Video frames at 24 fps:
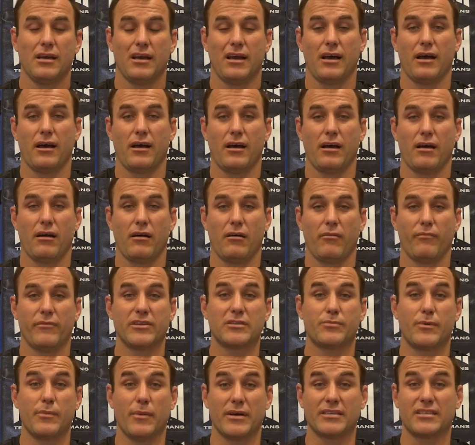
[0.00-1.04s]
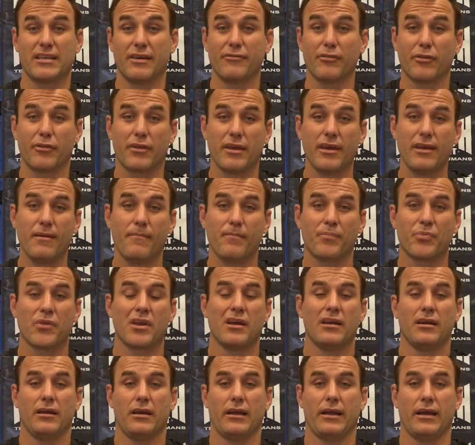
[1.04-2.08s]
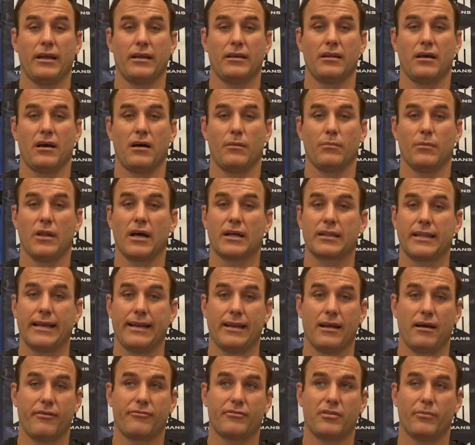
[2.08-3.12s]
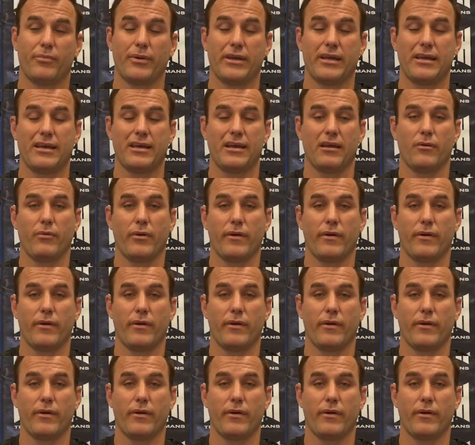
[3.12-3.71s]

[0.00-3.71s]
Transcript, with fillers: Um, this will be my seventh year, and I'm lucky enough to be here